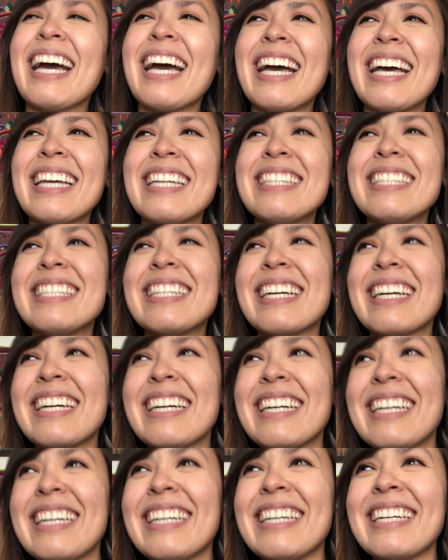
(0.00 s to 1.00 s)
And
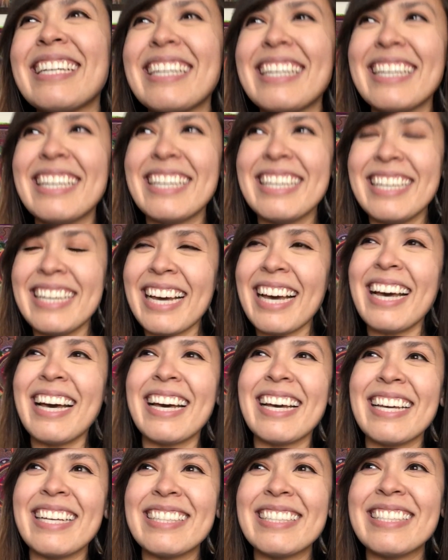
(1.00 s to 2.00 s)

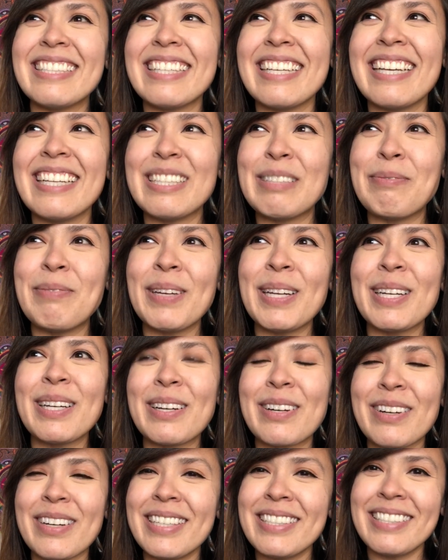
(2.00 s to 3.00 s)
yeah, it's been
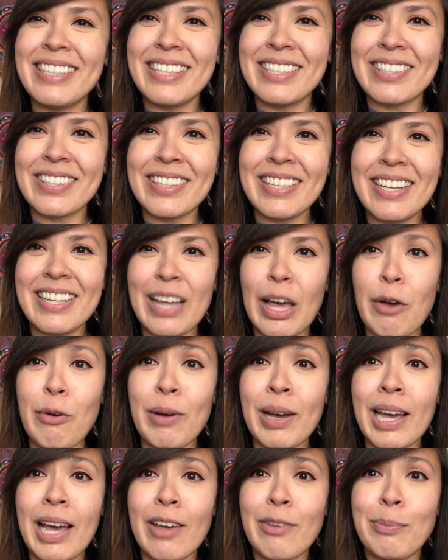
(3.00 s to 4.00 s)
a crazy journey in that
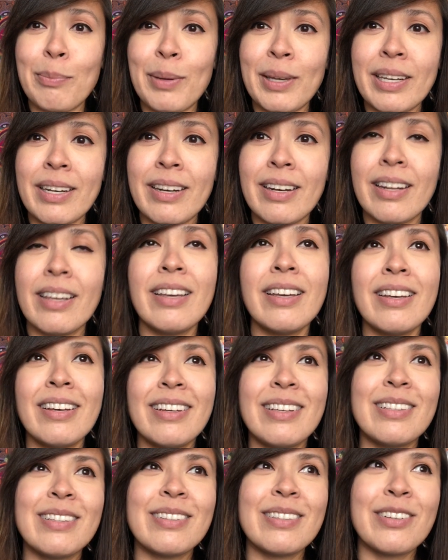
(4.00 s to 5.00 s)
way. I've been
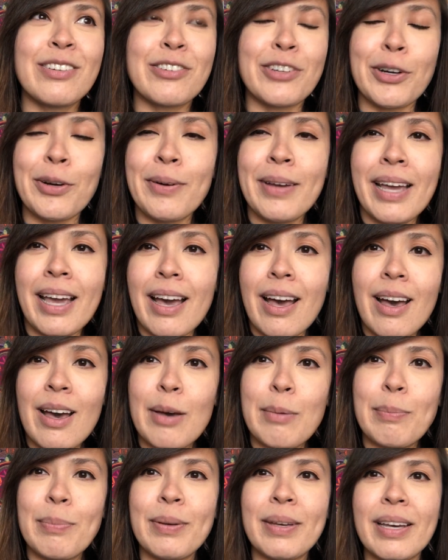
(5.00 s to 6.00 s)
growing
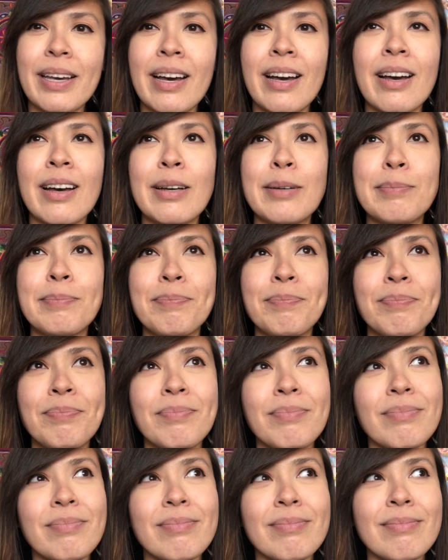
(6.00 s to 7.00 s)
up
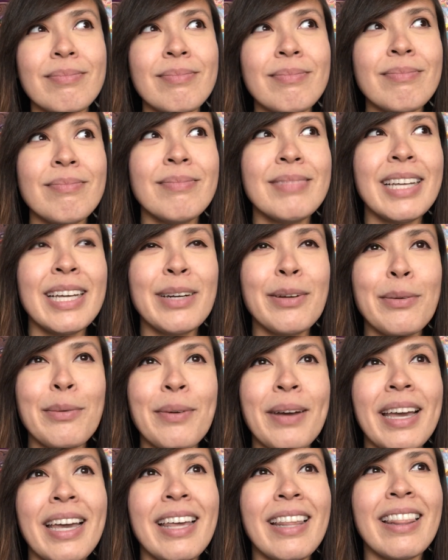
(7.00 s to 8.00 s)
in a
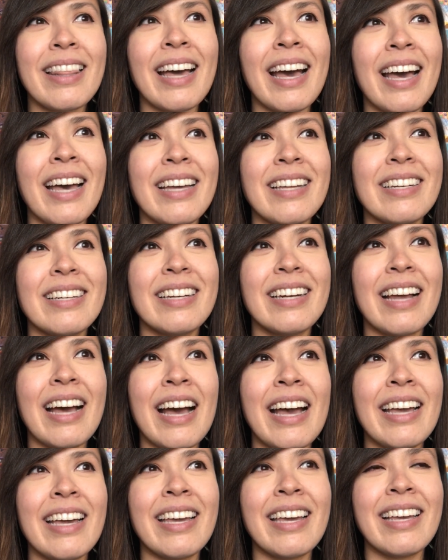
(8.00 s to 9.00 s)
way that
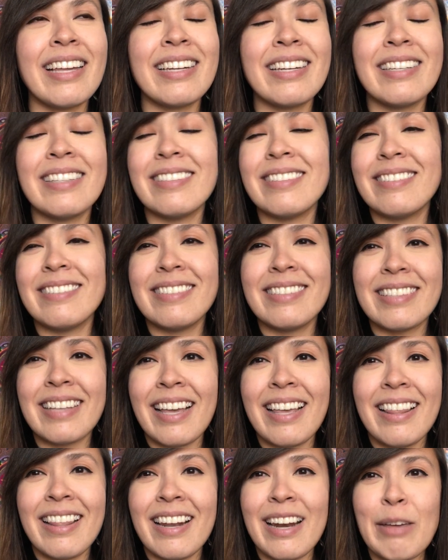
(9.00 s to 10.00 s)
I can
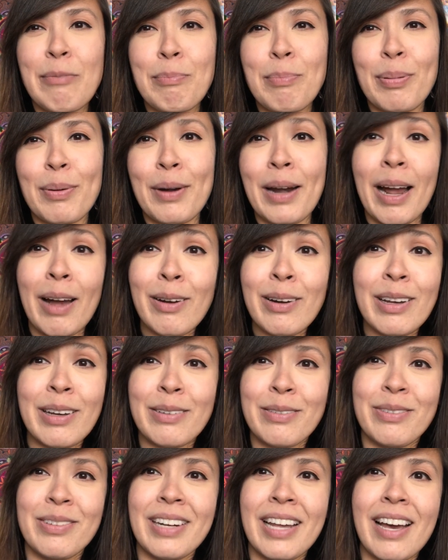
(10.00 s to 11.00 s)
say that I'm proud
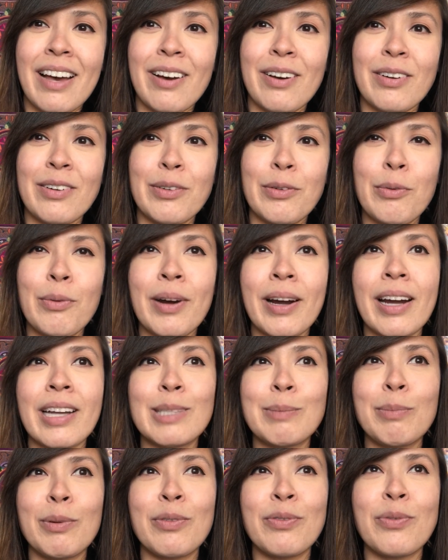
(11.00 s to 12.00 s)
of now,
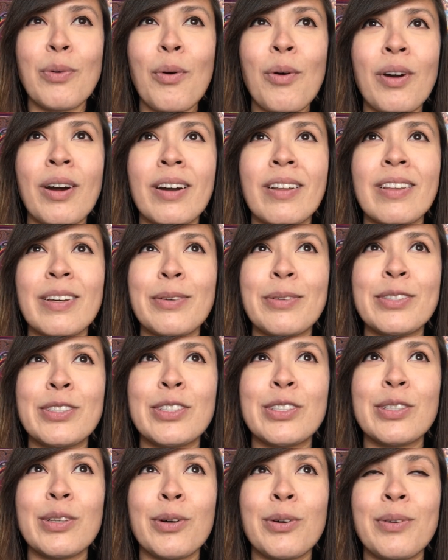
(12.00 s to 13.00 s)
whereas before there was
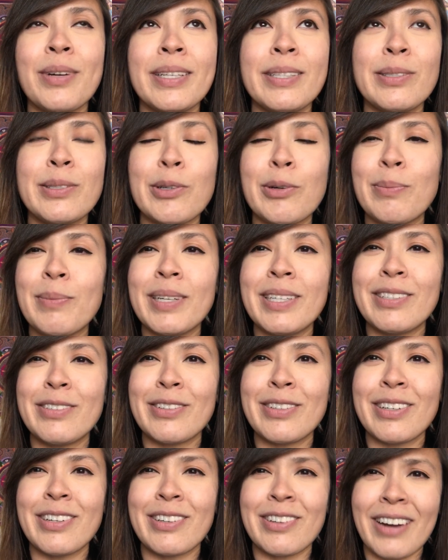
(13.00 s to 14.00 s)
just always so
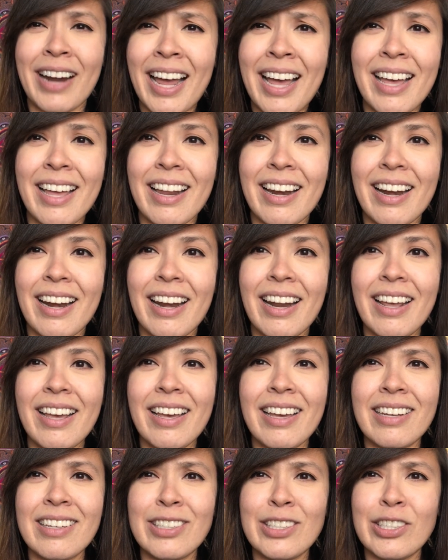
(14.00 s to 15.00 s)
much regret
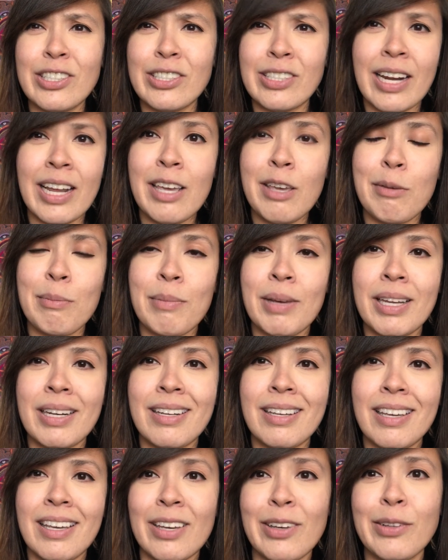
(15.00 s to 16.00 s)
and shame
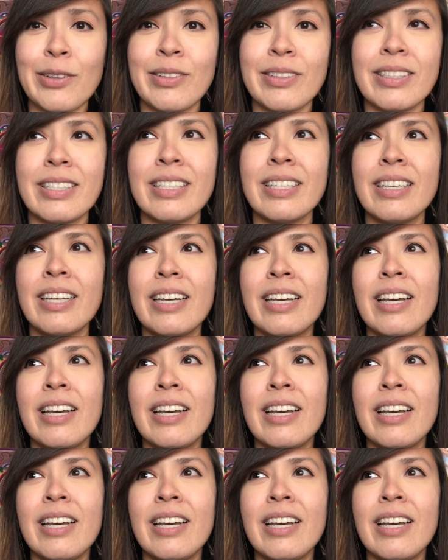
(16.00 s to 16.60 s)
and guilt.